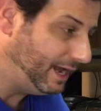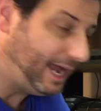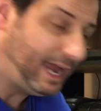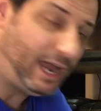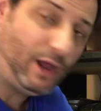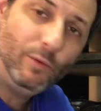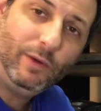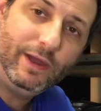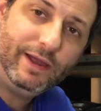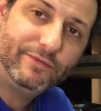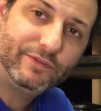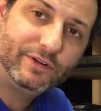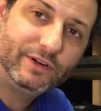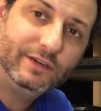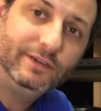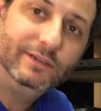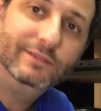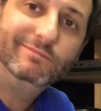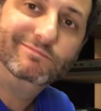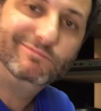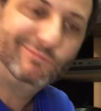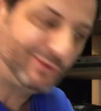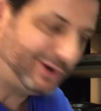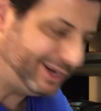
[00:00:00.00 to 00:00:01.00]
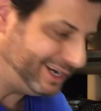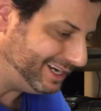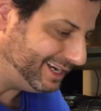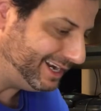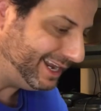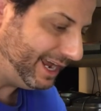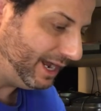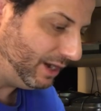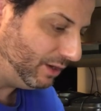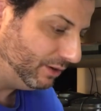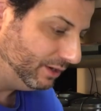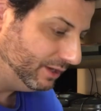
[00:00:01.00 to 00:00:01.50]
However, right
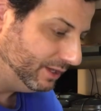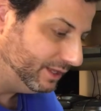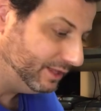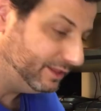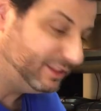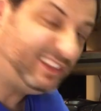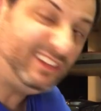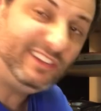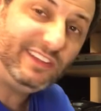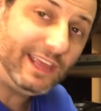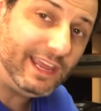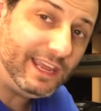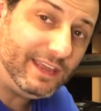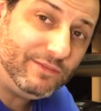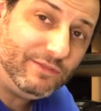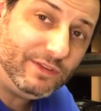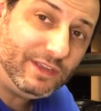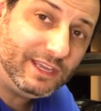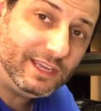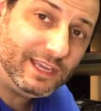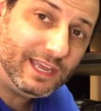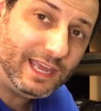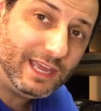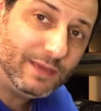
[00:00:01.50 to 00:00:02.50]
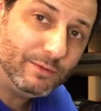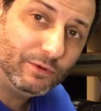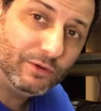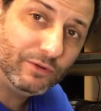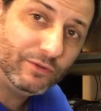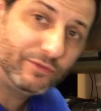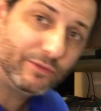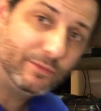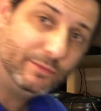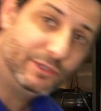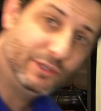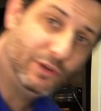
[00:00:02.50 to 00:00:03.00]
now, this A V cable
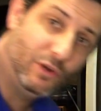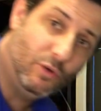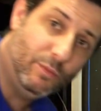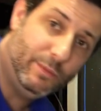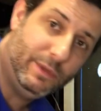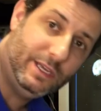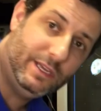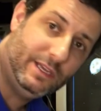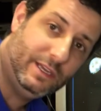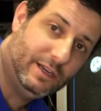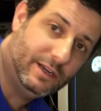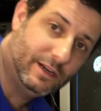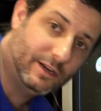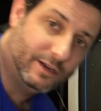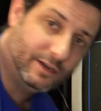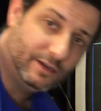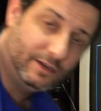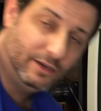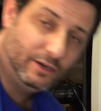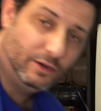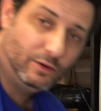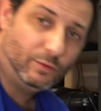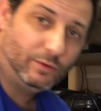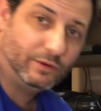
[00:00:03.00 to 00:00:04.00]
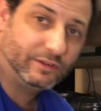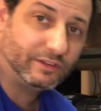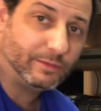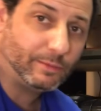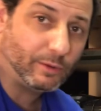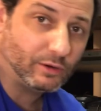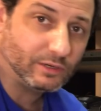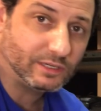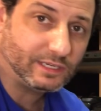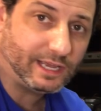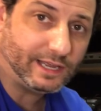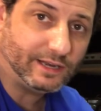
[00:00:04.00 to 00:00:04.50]
from Tomee here was
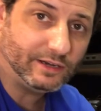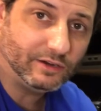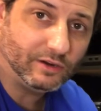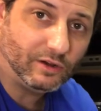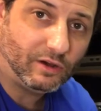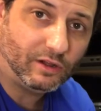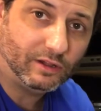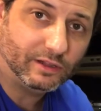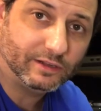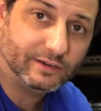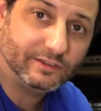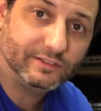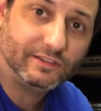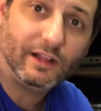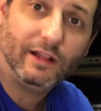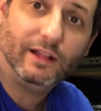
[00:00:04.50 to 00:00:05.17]
about ten dollars.